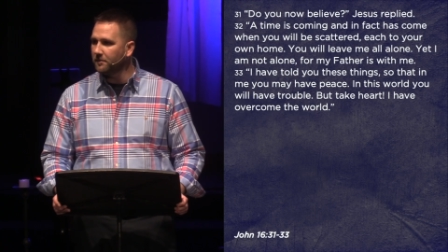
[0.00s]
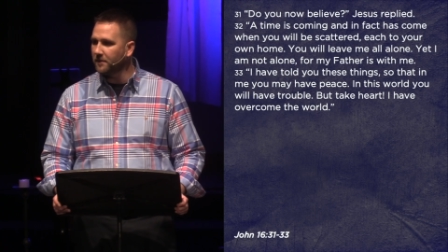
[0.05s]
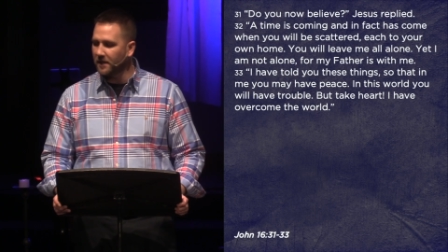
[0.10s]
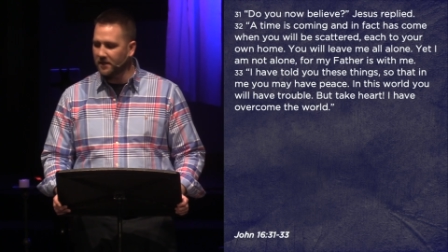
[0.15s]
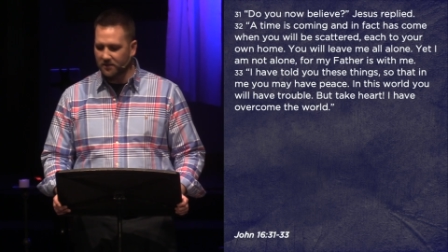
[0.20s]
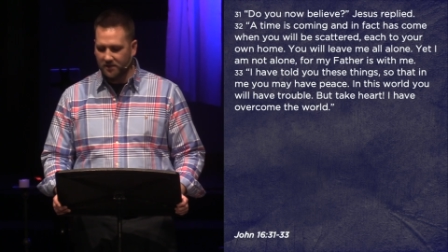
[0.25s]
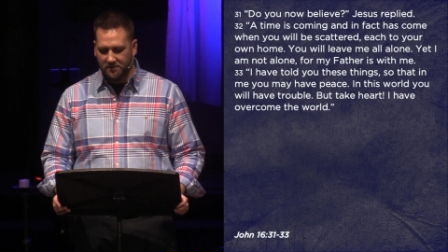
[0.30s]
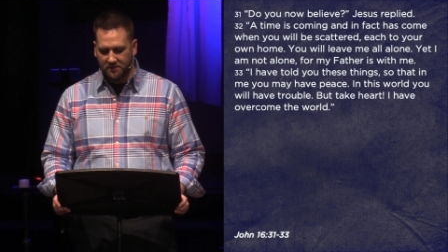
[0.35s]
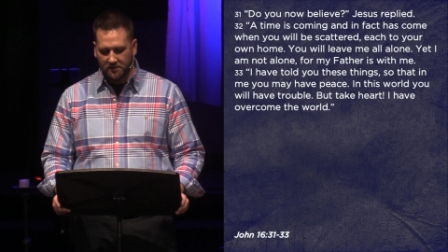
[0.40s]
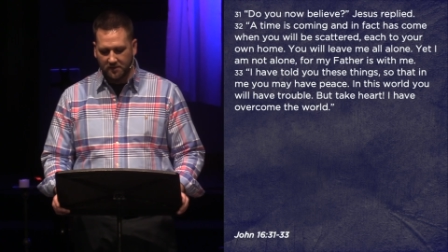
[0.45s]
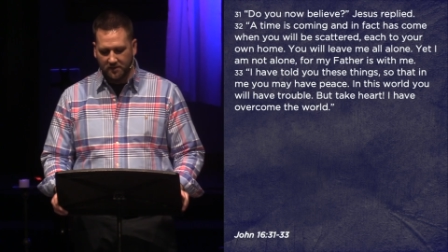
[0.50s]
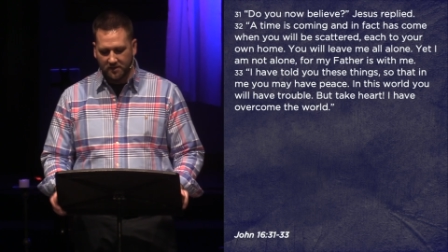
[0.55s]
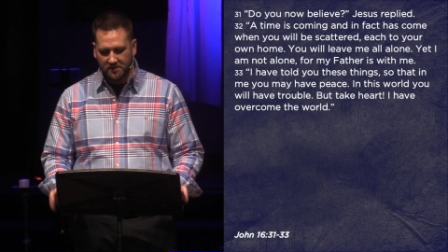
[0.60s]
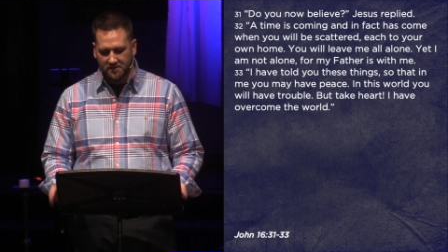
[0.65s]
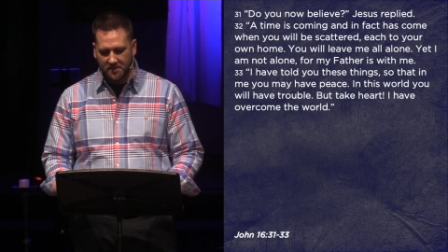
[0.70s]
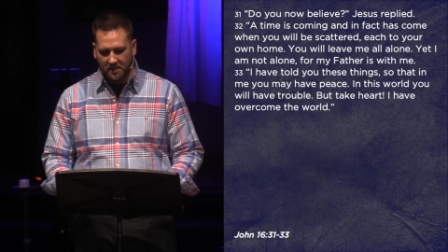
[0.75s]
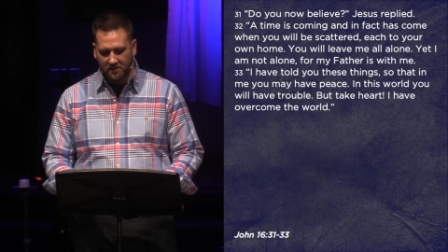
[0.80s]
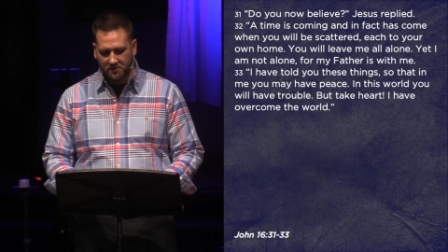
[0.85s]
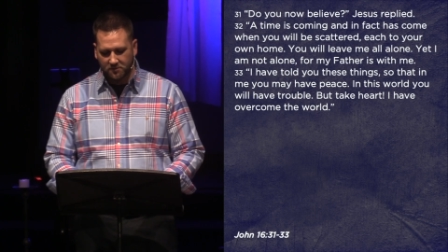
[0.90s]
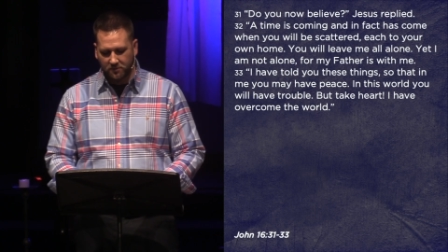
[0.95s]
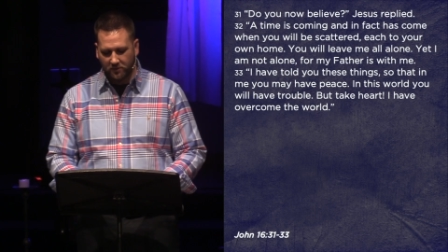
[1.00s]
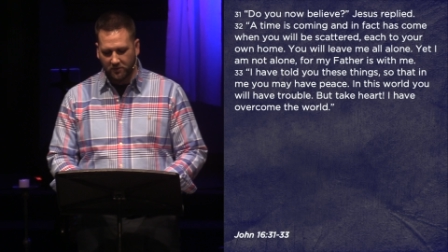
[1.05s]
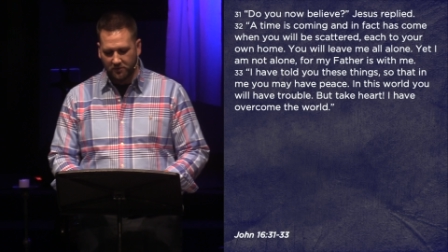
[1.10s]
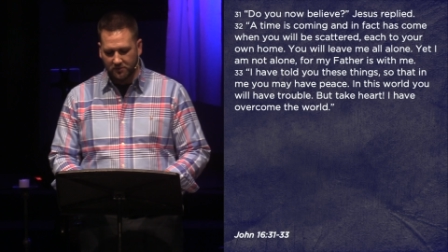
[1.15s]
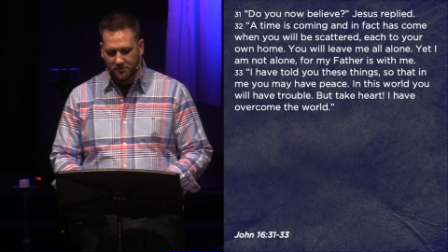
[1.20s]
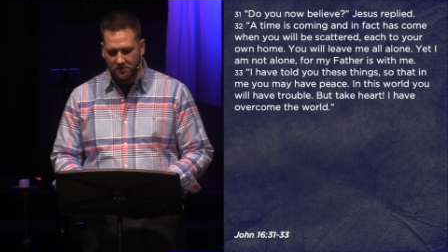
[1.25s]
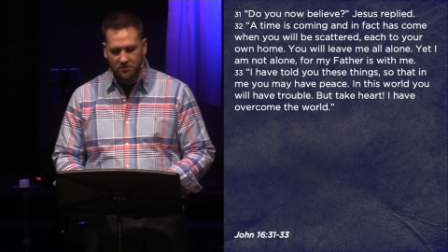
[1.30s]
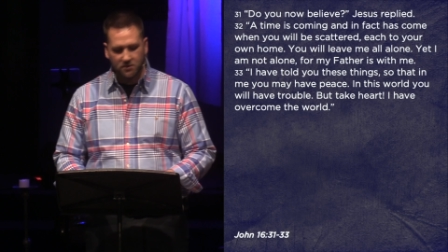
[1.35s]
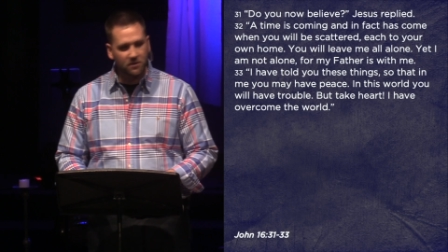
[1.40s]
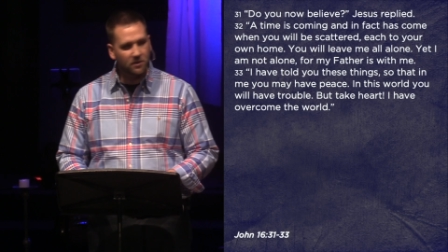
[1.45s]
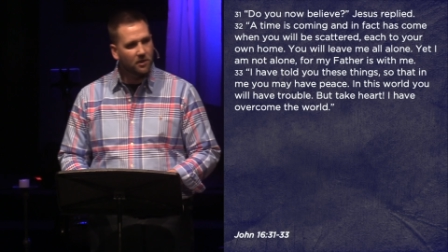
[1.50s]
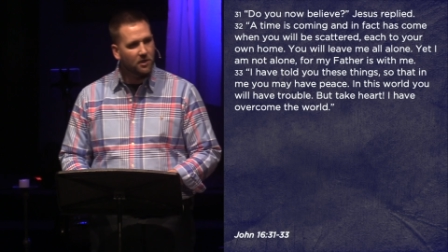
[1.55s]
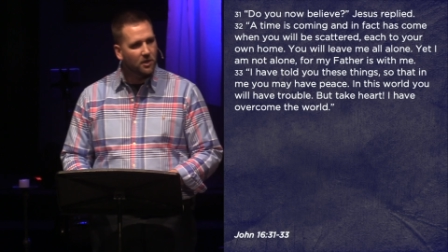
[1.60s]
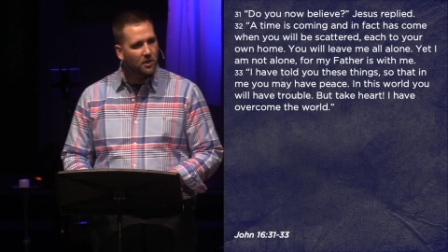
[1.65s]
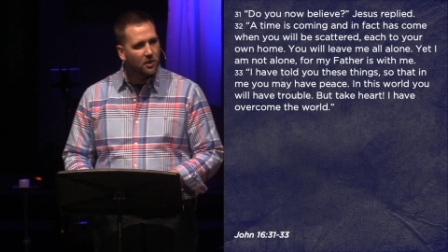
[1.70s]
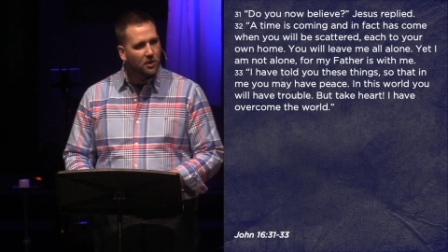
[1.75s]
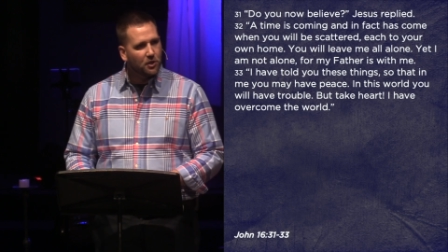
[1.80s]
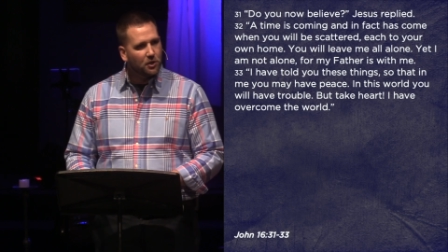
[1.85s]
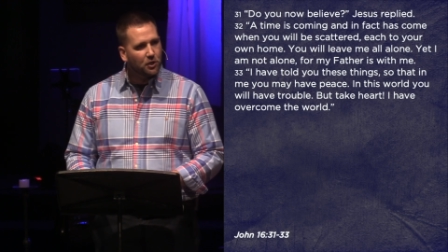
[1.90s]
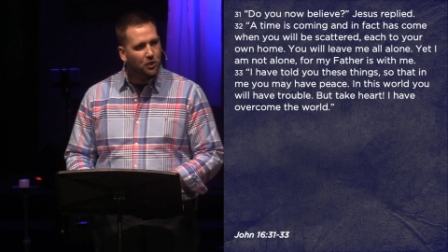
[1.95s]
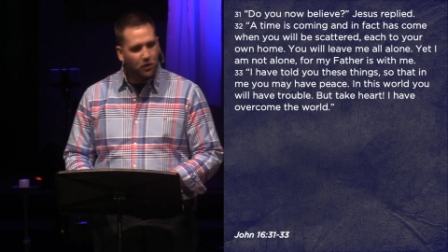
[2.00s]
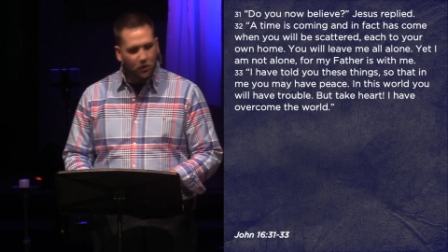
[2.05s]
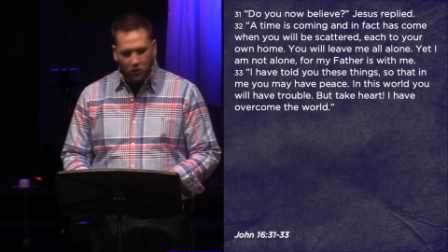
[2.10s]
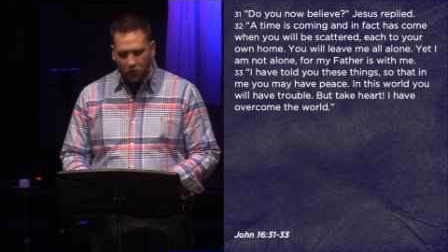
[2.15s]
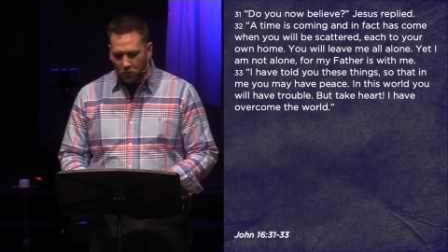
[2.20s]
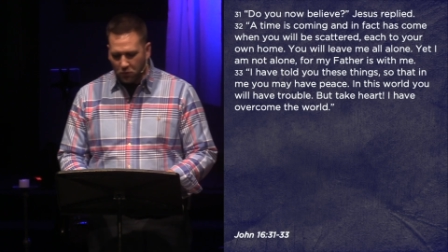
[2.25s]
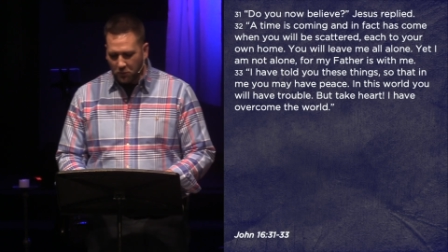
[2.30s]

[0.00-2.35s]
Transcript: And listen to these next words You